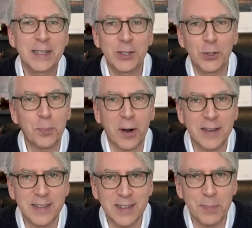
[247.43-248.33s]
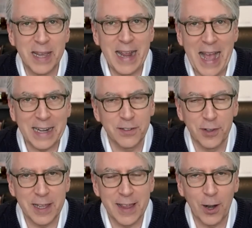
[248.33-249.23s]
Do participate
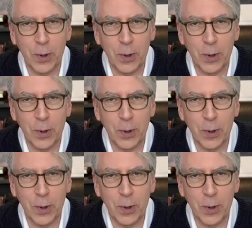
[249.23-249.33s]
actively there.